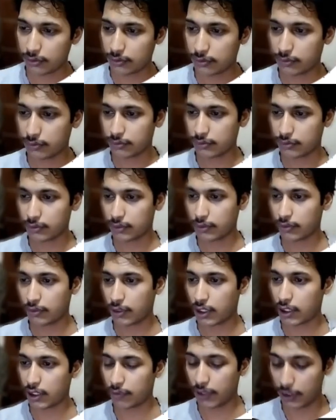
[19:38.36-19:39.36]
Very good,
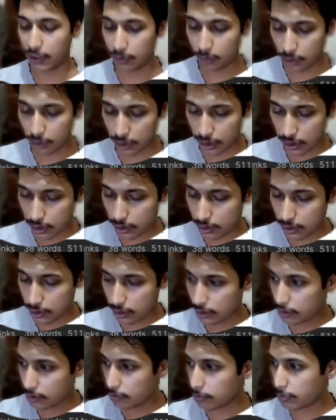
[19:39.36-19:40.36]
but
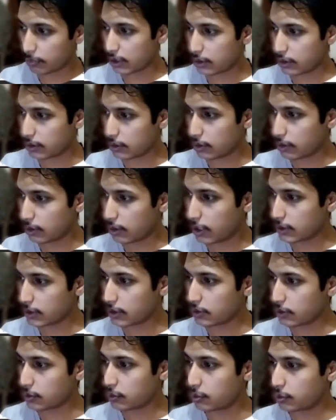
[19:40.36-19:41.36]
let's zoom little
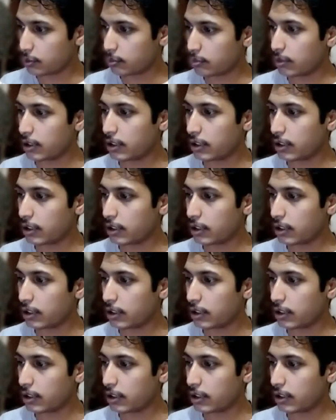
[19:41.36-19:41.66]
bit.